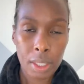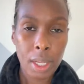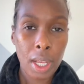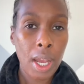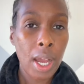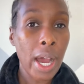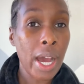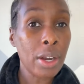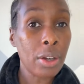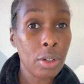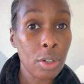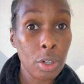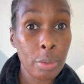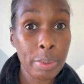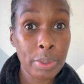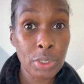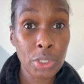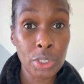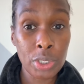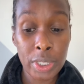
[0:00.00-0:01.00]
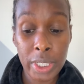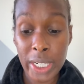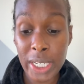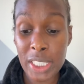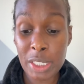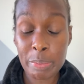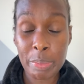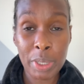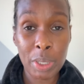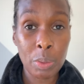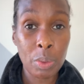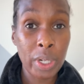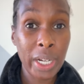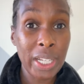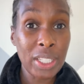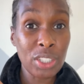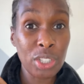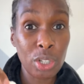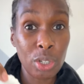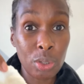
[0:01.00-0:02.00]
I don't know about you guys, but when I
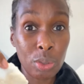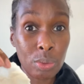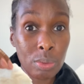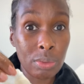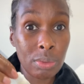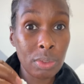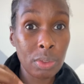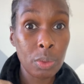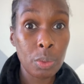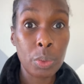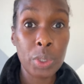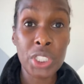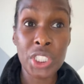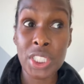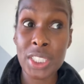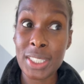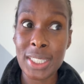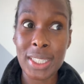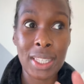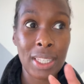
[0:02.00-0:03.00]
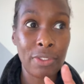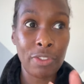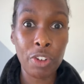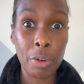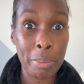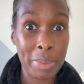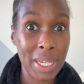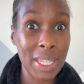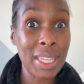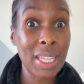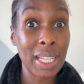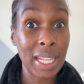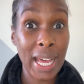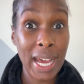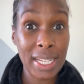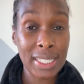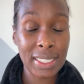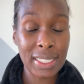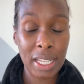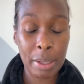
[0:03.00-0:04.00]
tone, which is for me the
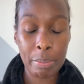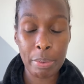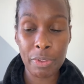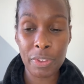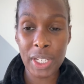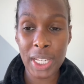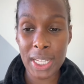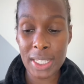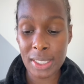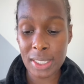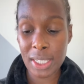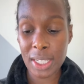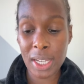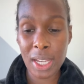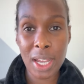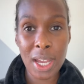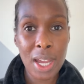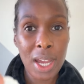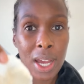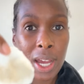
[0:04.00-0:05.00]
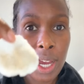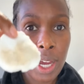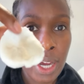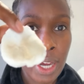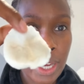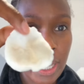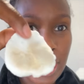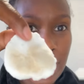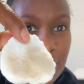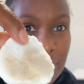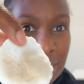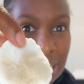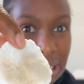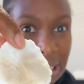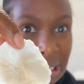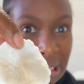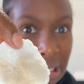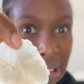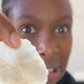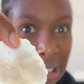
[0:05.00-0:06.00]
last step of cleansing, I
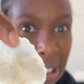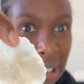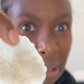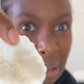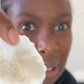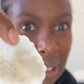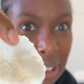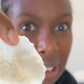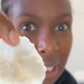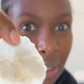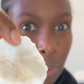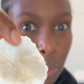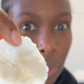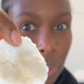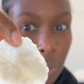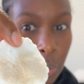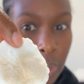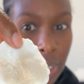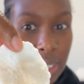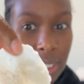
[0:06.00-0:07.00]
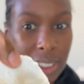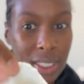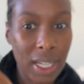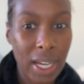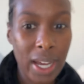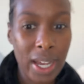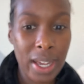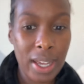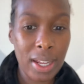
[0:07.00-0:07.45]
go in with one side